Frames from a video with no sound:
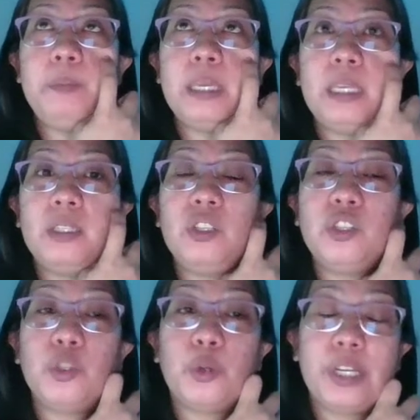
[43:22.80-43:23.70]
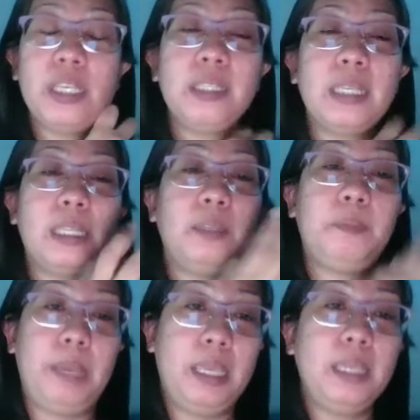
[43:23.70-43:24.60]
is the source at the
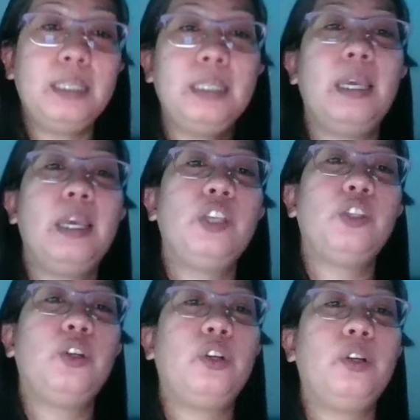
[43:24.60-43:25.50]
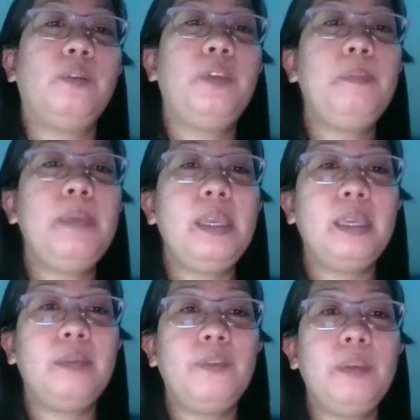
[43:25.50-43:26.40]
base. So
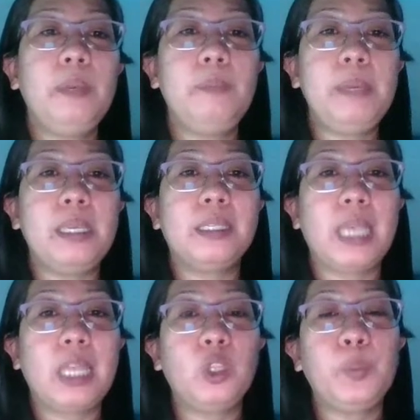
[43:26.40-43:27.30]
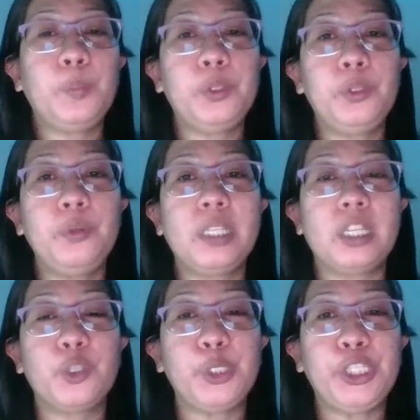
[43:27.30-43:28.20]
VBB is set to produce a
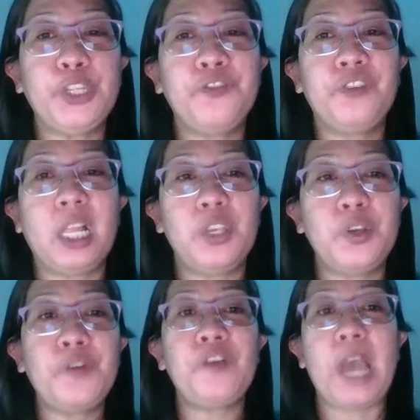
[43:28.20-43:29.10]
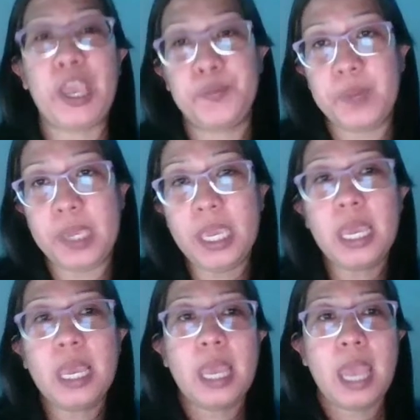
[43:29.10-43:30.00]
certain value of IB,
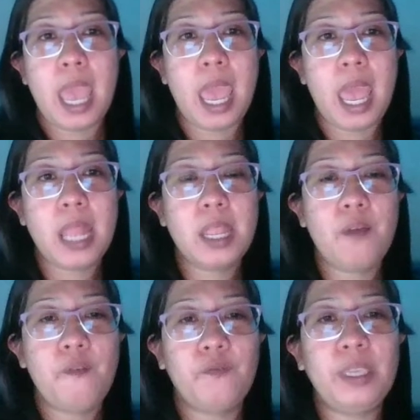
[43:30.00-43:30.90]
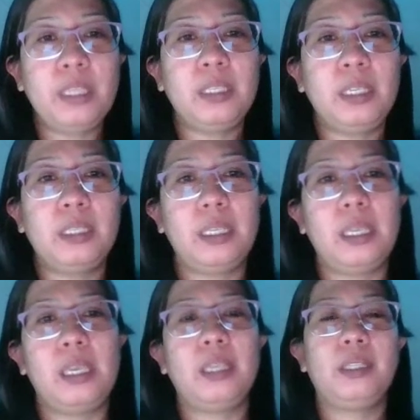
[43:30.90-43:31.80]
and
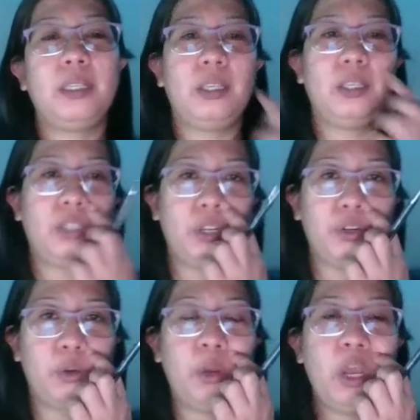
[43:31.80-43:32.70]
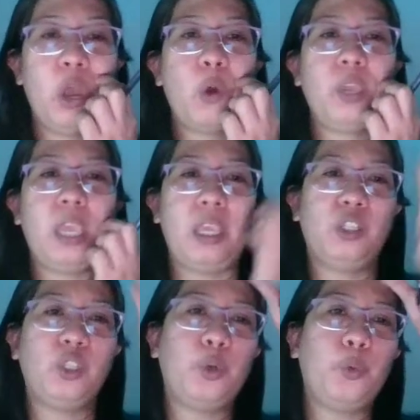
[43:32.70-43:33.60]
VCC is 0. Okay,
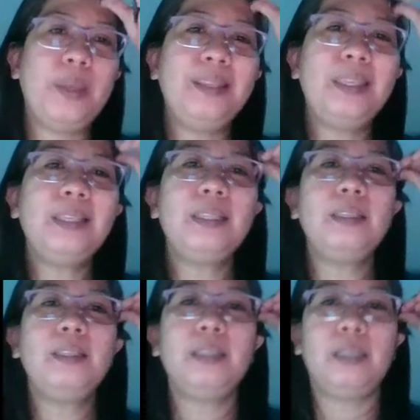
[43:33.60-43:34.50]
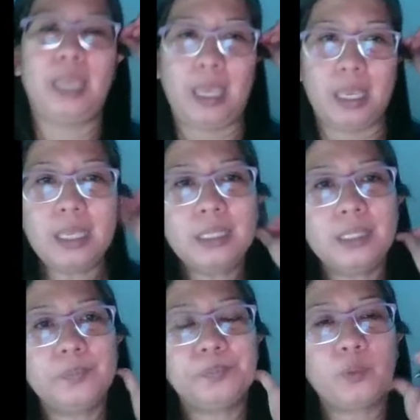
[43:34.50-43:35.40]
so when this is the
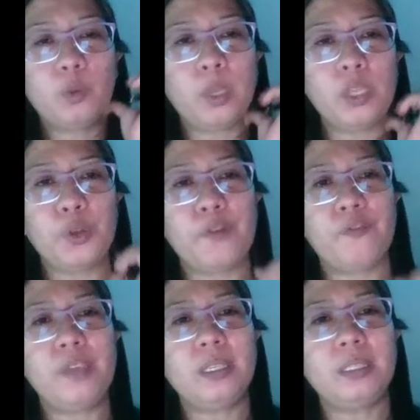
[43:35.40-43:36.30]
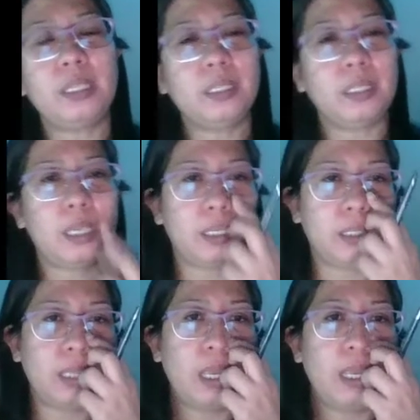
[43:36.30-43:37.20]
case, when your VCC
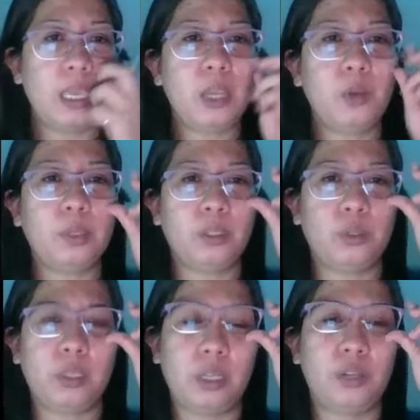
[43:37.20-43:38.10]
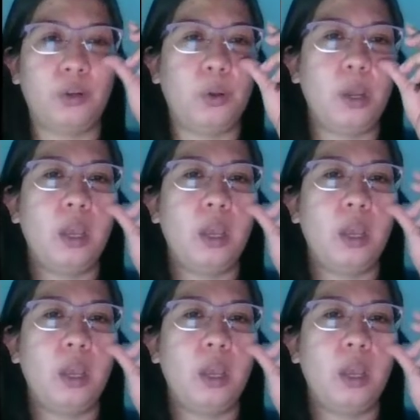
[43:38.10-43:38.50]
is equal to 0,